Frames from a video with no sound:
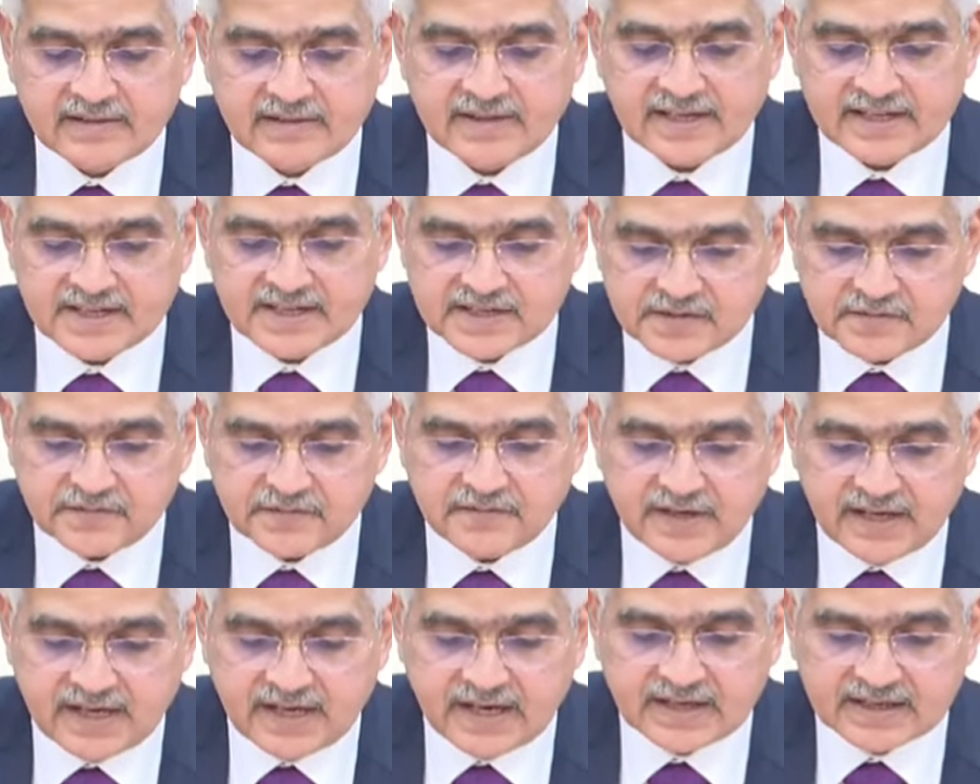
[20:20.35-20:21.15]
that is
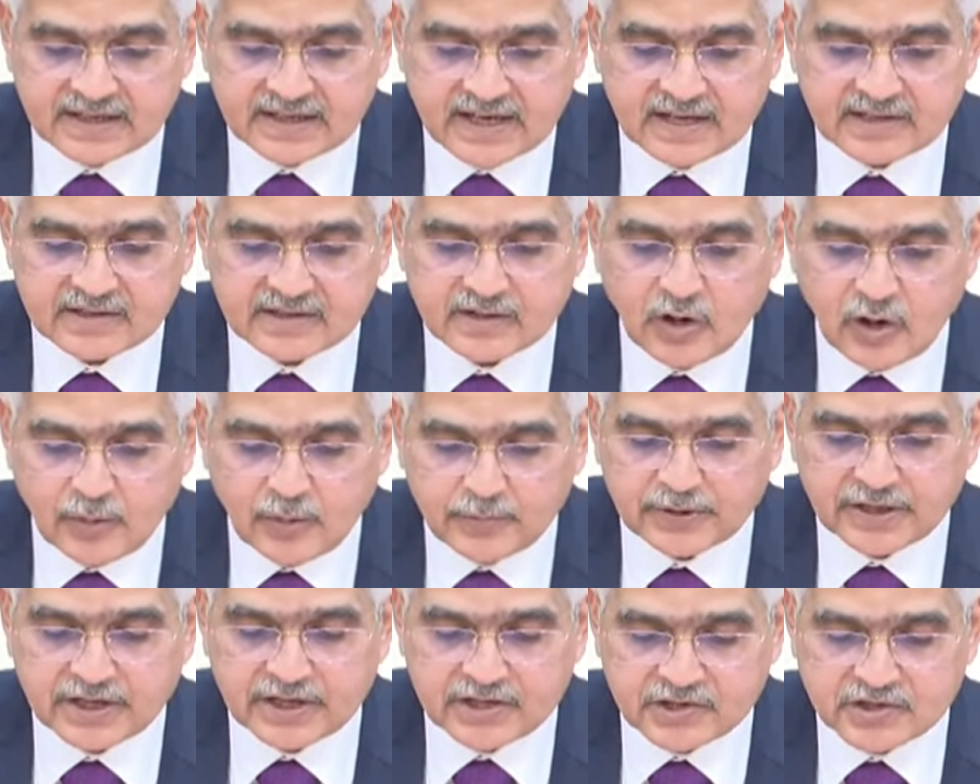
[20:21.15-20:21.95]
VRR
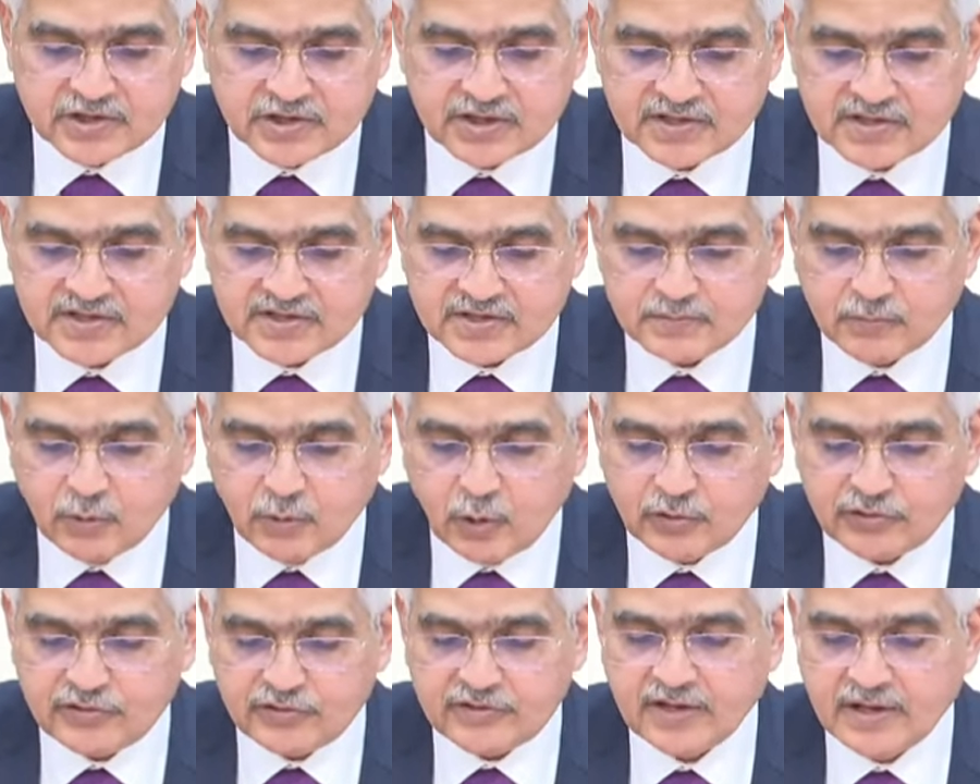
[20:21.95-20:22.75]
operations,
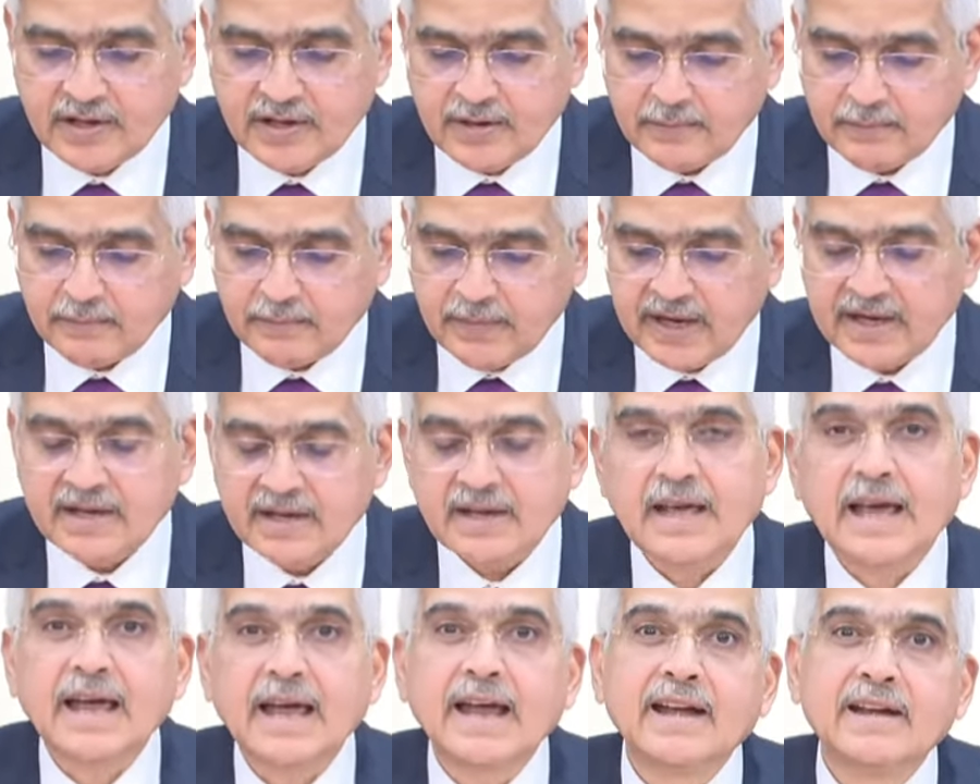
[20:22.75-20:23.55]
both
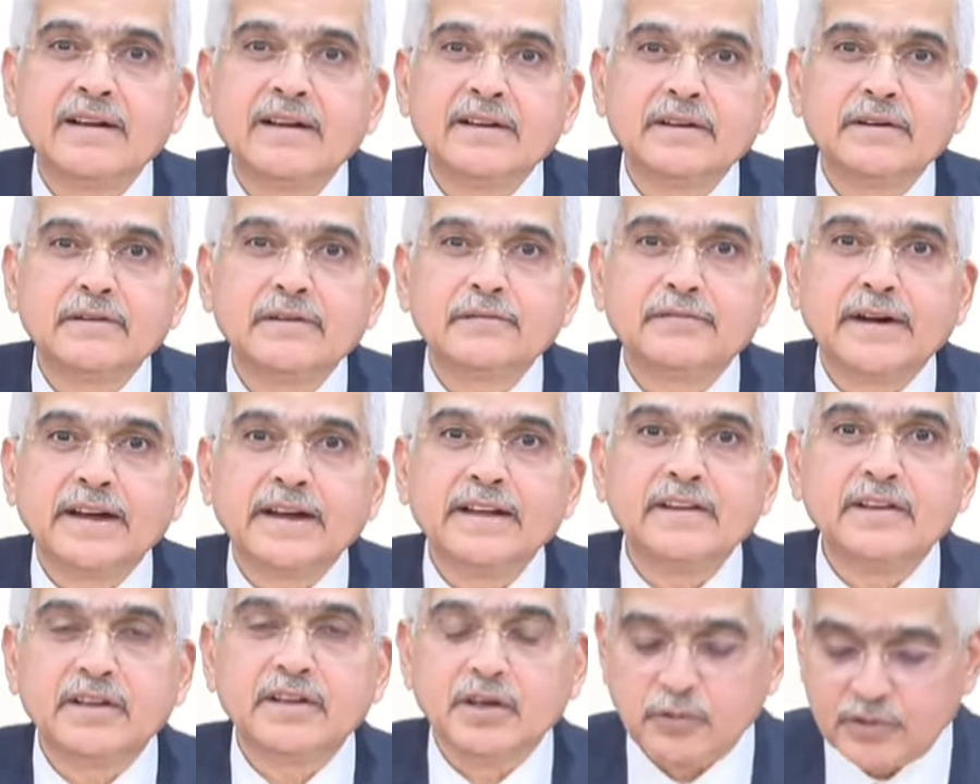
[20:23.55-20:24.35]
main and
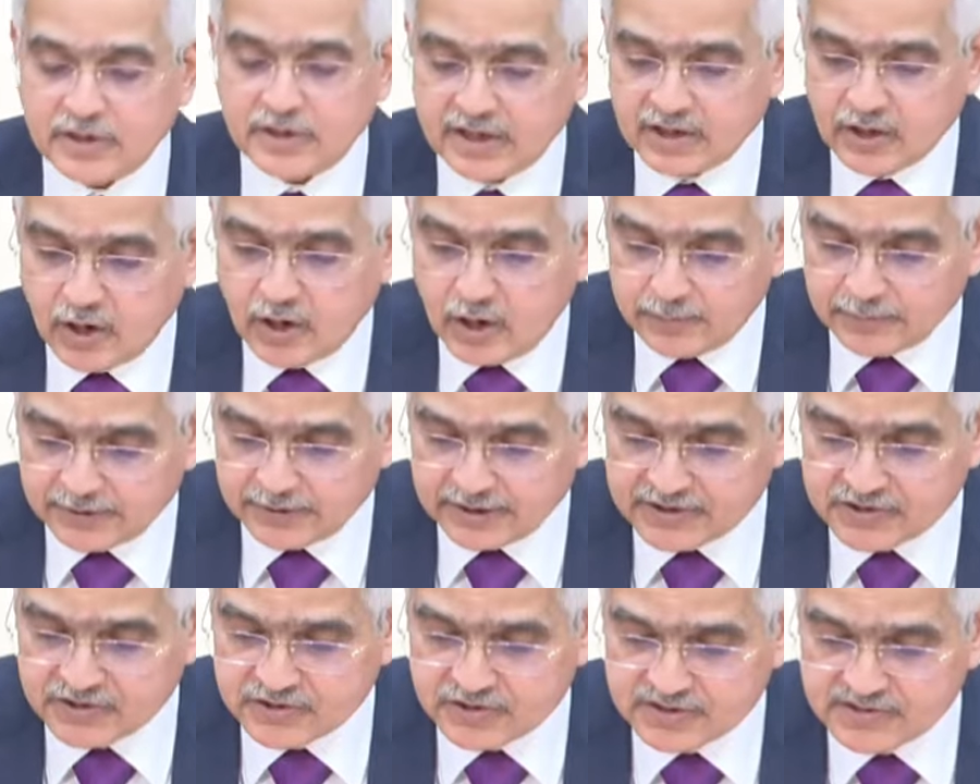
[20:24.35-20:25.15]
fine-tuning
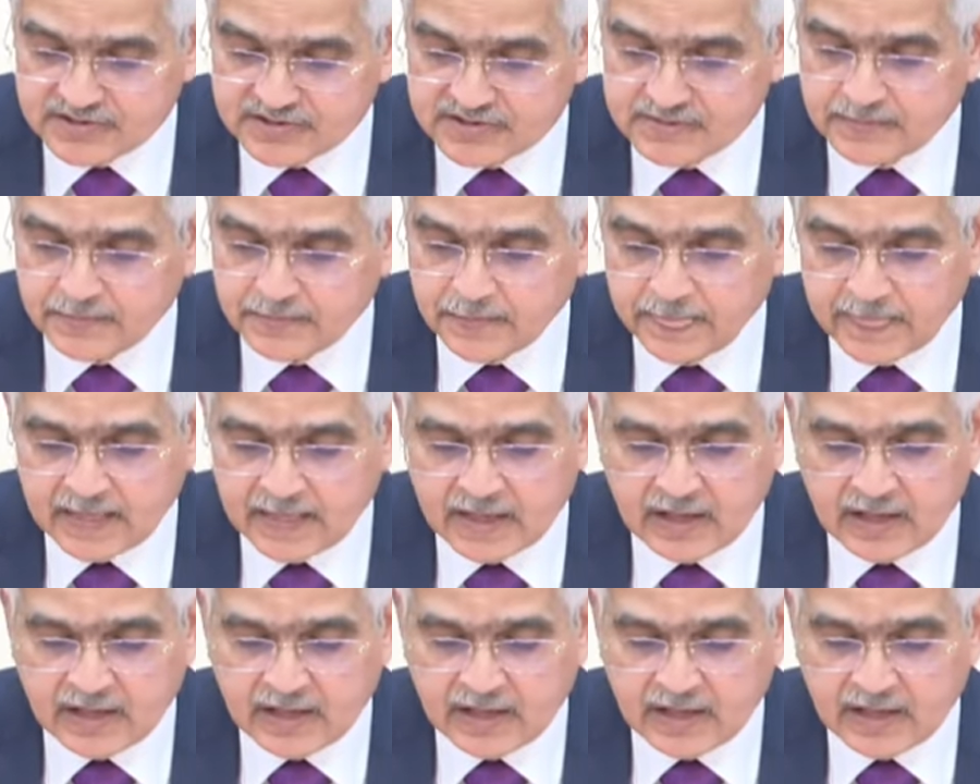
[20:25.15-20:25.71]
operations.